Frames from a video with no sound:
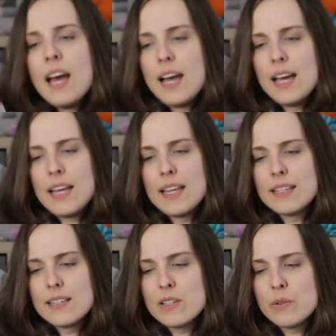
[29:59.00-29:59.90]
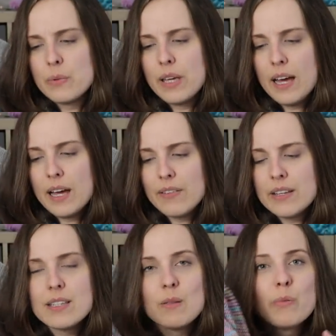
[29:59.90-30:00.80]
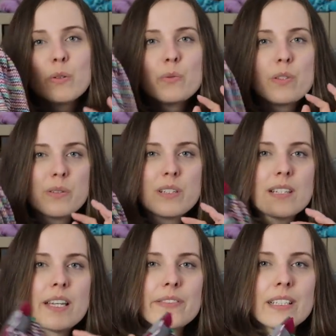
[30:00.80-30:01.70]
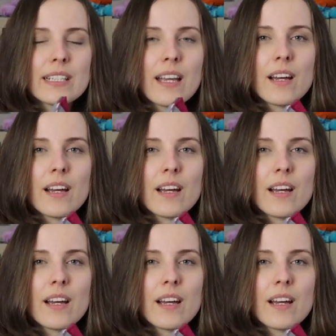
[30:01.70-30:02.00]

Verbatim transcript: And we have I see blue, so it's definitely